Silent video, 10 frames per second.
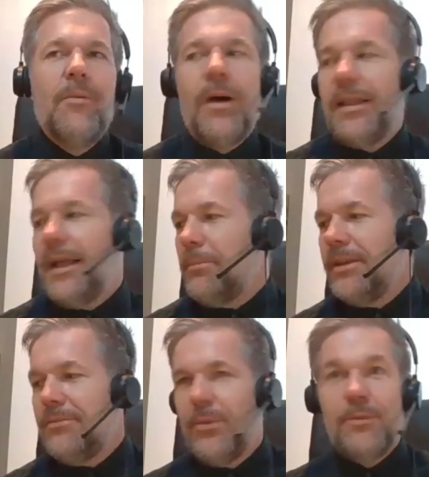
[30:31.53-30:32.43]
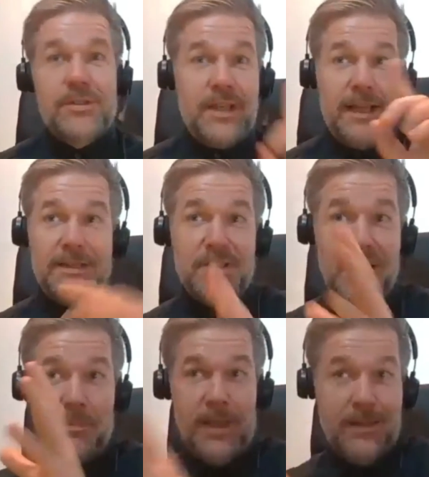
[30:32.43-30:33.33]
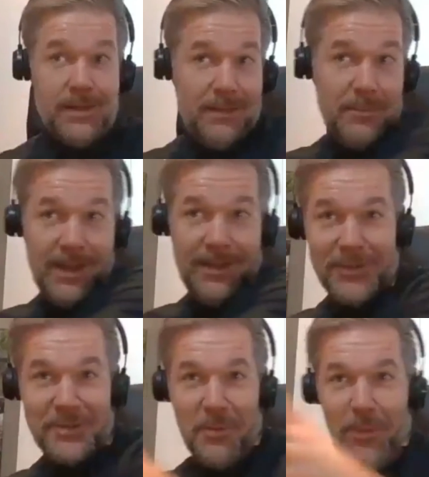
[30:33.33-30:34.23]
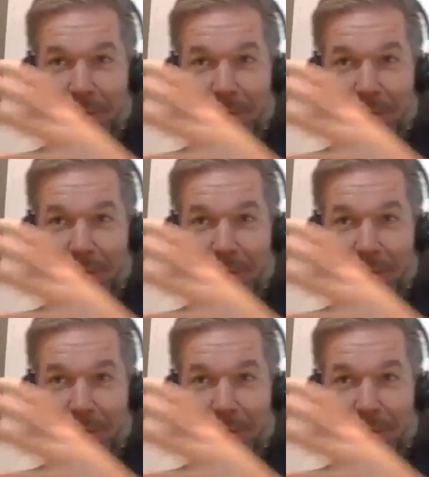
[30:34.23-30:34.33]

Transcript: Well, one second, just let me get my crystal